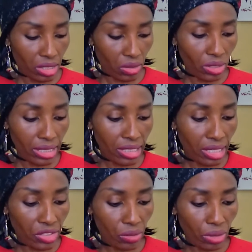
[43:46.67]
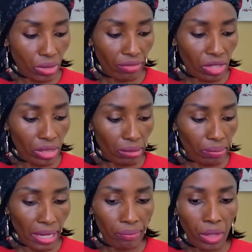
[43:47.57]
So that's essentially what I've talked
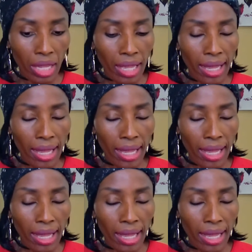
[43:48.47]
about.